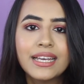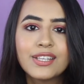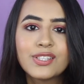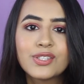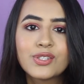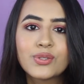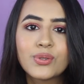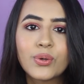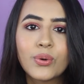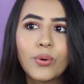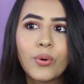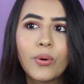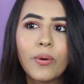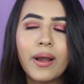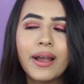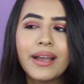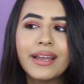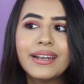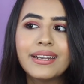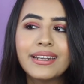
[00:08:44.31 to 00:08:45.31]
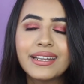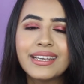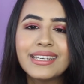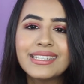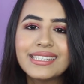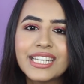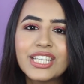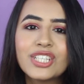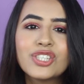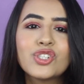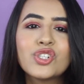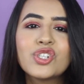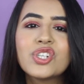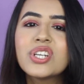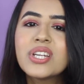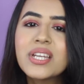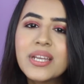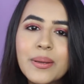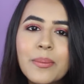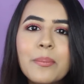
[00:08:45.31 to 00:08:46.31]
So it is
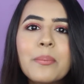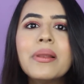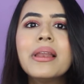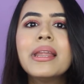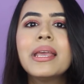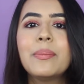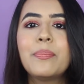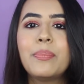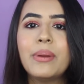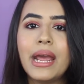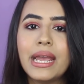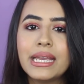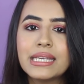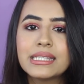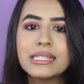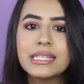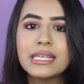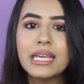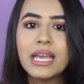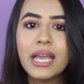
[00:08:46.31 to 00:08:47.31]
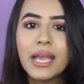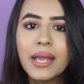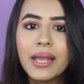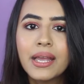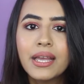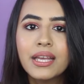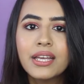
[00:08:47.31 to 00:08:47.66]
extremely pricey.